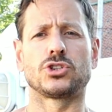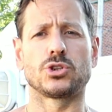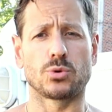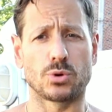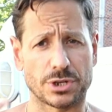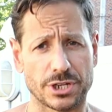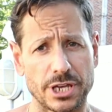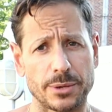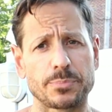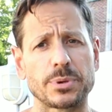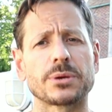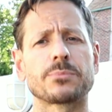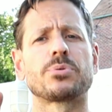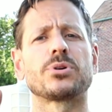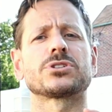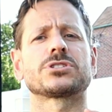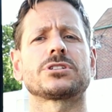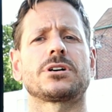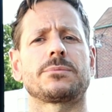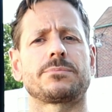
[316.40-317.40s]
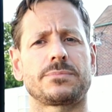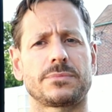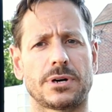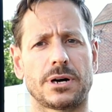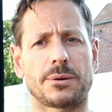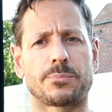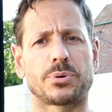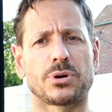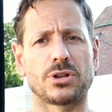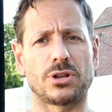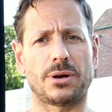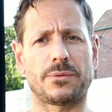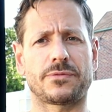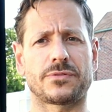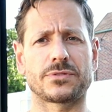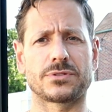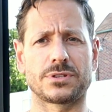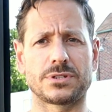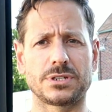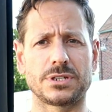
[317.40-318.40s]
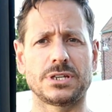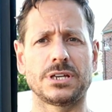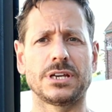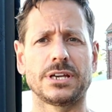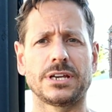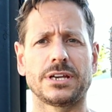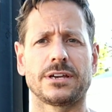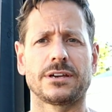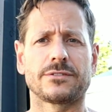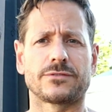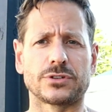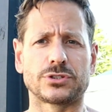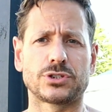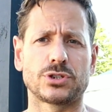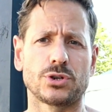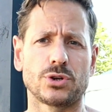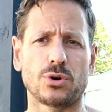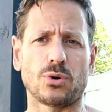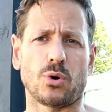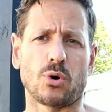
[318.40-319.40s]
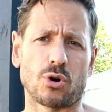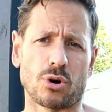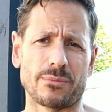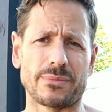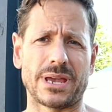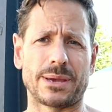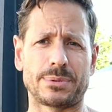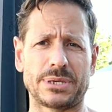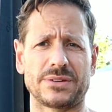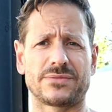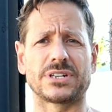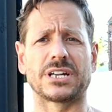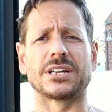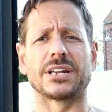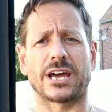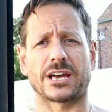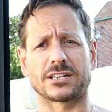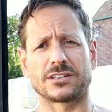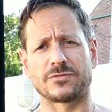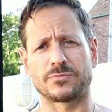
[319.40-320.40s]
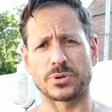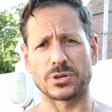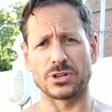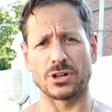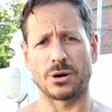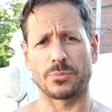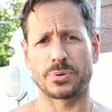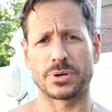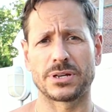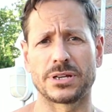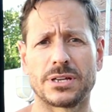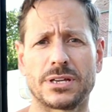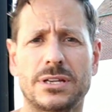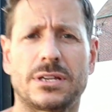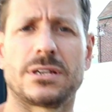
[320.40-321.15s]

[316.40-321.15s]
do a kipping push-up, a pull-up for 2, or maybe even a negative pull-up,